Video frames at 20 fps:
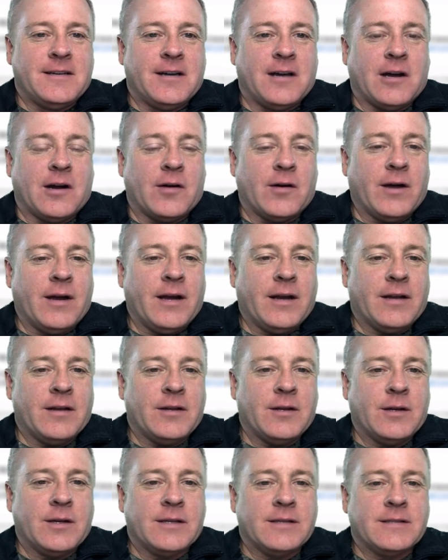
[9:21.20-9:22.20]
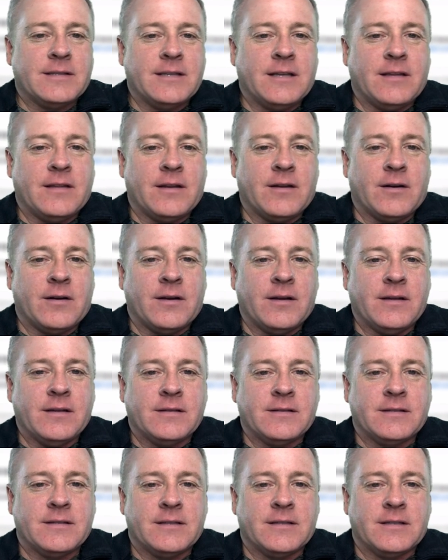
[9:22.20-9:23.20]
All right, and you can see there it
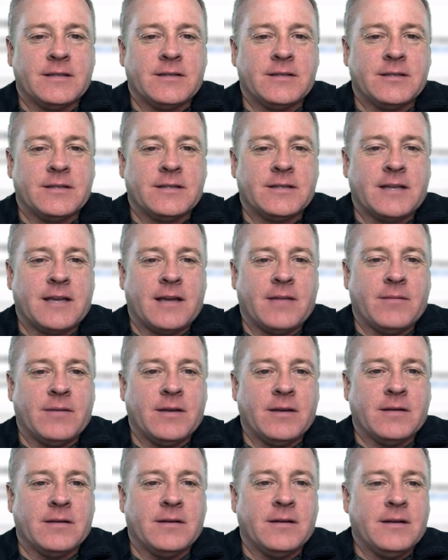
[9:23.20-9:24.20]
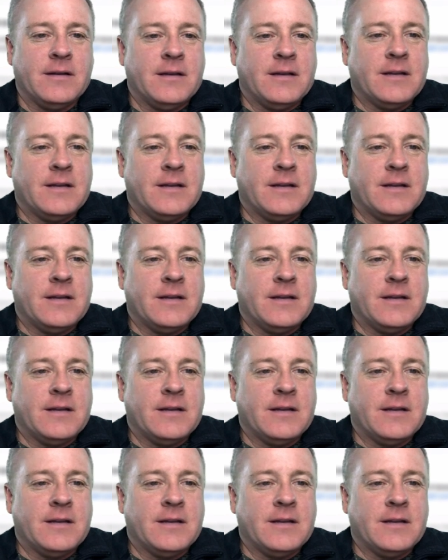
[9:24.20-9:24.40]
is. It just came in.